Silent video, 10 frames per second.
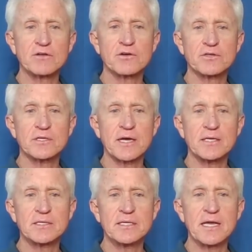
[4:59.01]
down here to
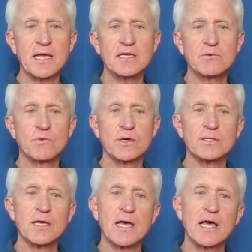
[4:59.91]

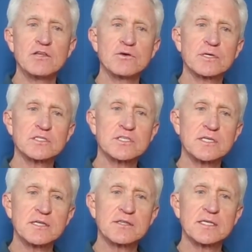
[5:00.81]
1981 and you can
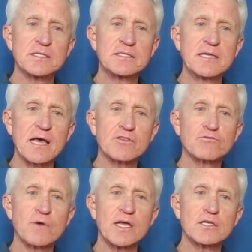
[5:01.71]
see the death